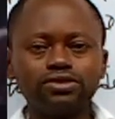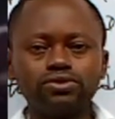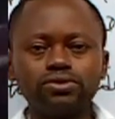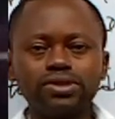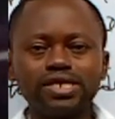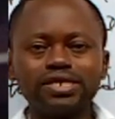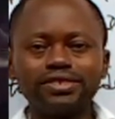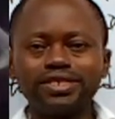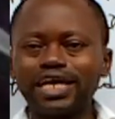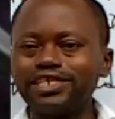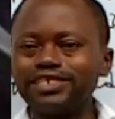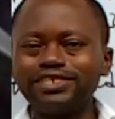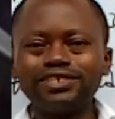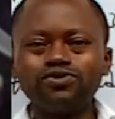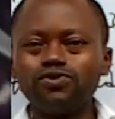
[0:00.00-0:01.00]
students
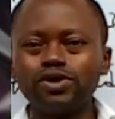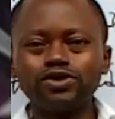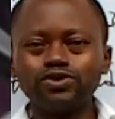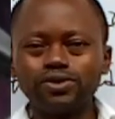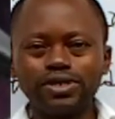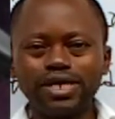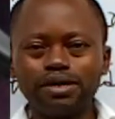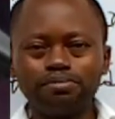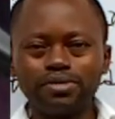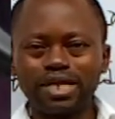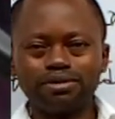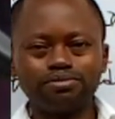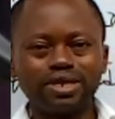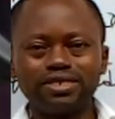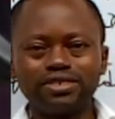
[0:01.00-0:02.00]
that didn't want to learn
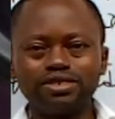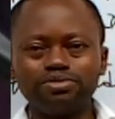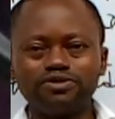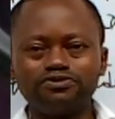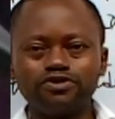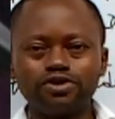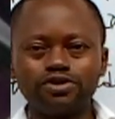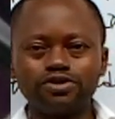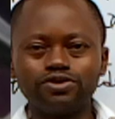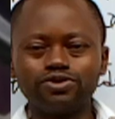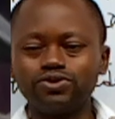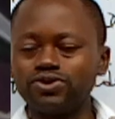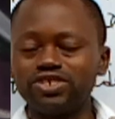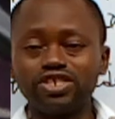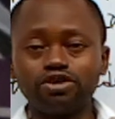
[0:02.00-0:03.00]
mathematics before
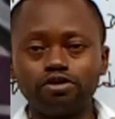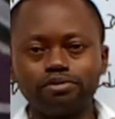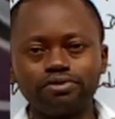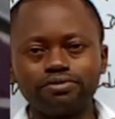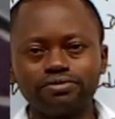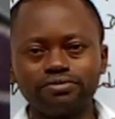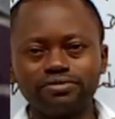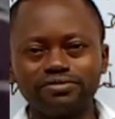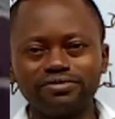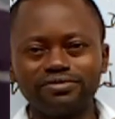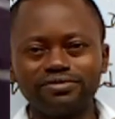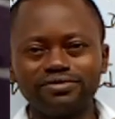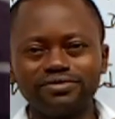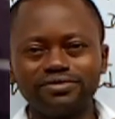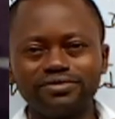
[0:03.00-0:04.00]
to sit up.
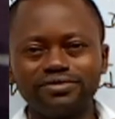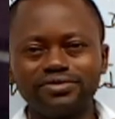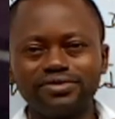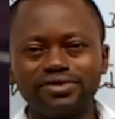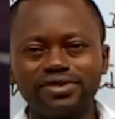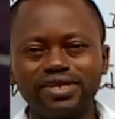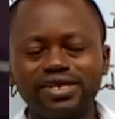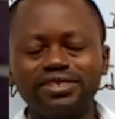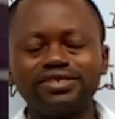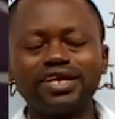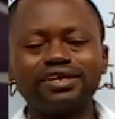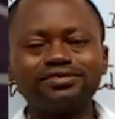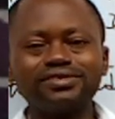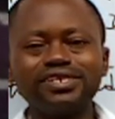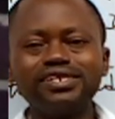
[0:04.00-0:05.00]
It
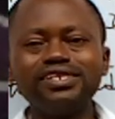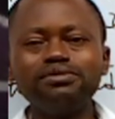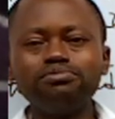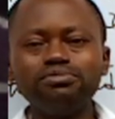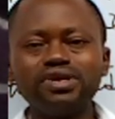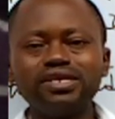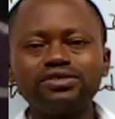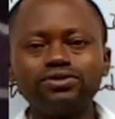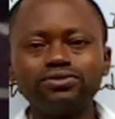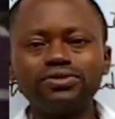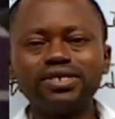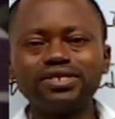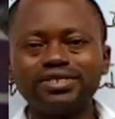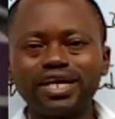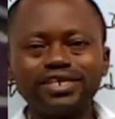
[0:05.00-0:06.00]
has really made
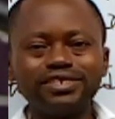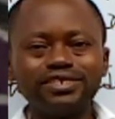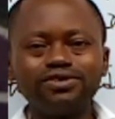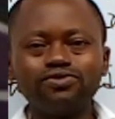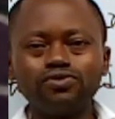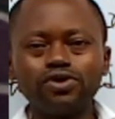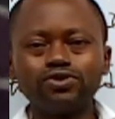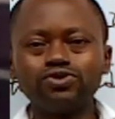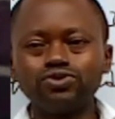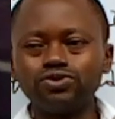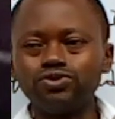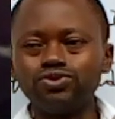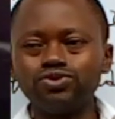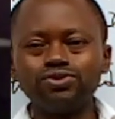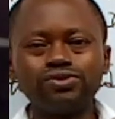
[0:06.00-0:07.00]
students that didn't want
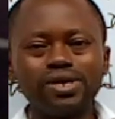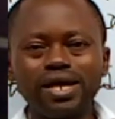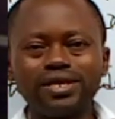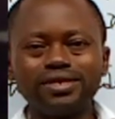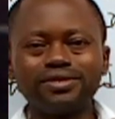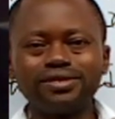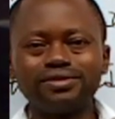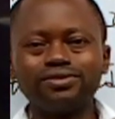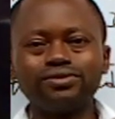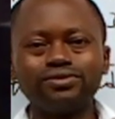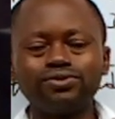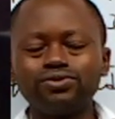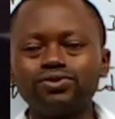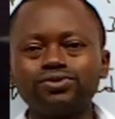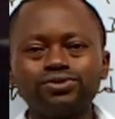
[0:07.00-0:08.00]
to do anything
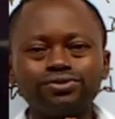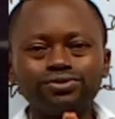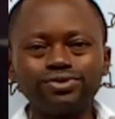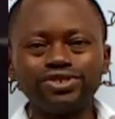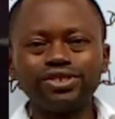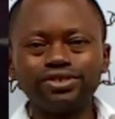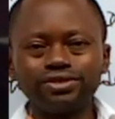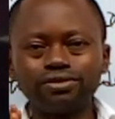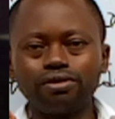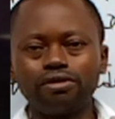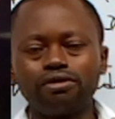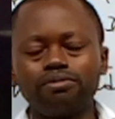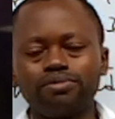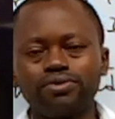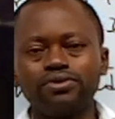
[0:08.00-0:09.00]
to sit
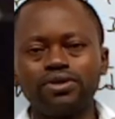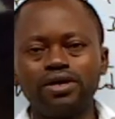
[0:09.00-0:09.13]
up.